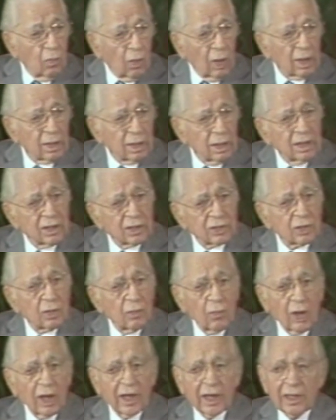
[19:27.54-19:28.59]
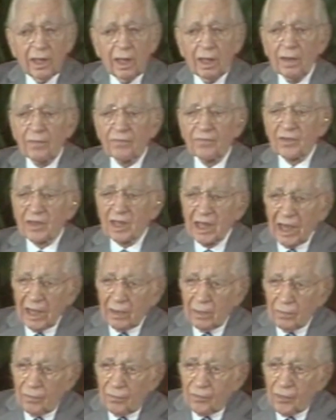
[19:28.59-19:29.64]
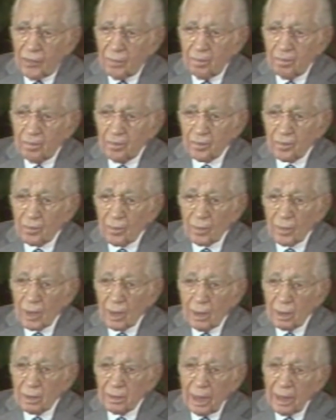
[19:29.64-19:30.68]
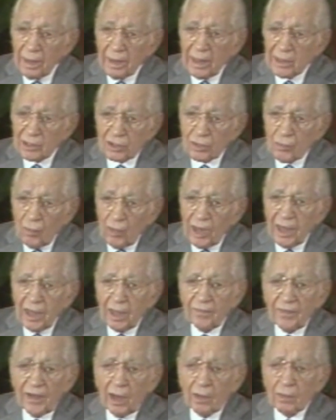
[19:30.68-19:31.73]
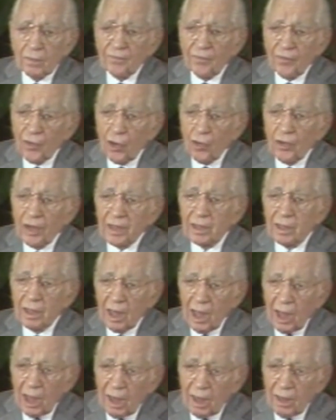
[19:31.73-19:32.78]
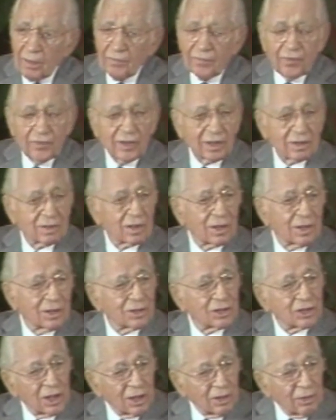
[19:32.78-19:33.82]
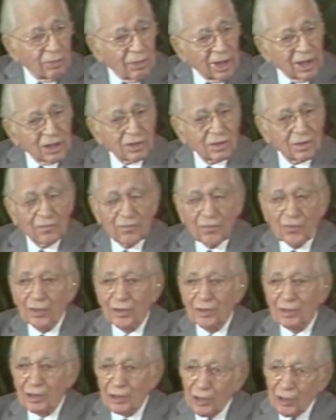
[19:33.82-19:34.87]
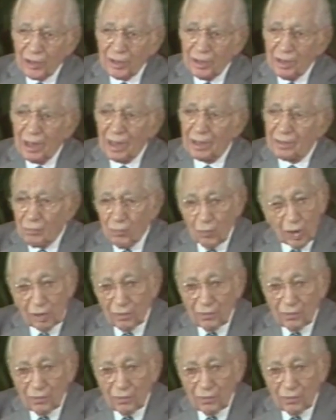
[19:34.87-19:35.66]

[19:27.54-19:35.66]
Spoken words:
One is the way of give. Now, that's the way of outflowing love and consideration for the good and